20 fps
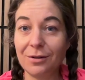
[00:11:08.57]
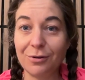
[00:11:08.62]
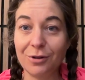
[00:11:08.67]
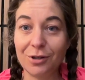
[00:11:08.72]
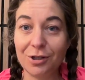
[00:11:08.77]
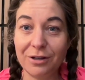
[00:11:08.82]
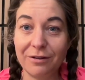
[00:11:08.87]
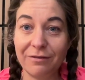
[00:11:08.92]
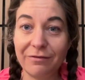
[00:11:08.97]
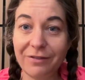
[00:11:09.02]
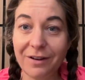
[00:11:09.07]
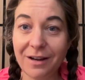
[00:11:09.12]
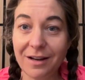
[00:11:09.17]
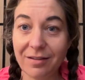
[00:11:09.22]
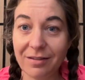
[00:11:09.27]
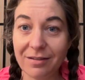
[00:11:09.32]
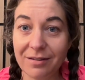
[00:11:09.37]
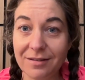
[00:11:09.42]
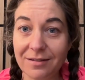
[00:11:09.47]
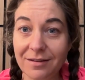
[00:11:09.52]
Christian
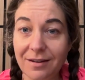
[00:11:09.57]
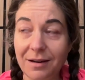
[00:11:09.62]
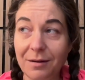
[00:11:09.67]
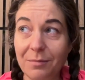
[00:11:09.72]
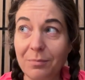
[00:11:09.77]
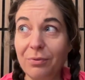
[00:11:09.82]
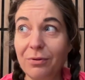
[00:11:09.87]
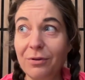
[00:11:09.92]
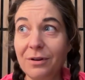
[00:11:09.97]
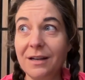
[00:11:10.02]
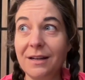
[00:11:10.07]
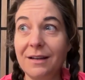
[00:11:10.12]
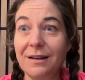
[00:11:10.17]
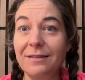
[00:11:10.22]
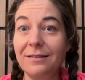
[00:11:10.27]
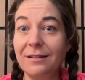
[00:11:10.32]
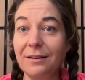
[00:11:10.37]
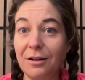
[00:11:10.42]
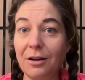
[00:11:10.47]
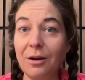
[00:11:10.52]
faith is like pretty
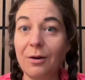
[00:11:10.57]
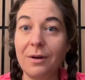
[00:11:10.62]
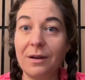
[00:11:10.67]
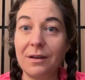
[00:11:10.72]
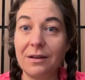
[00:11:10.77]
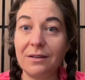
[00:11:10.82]
easygoing.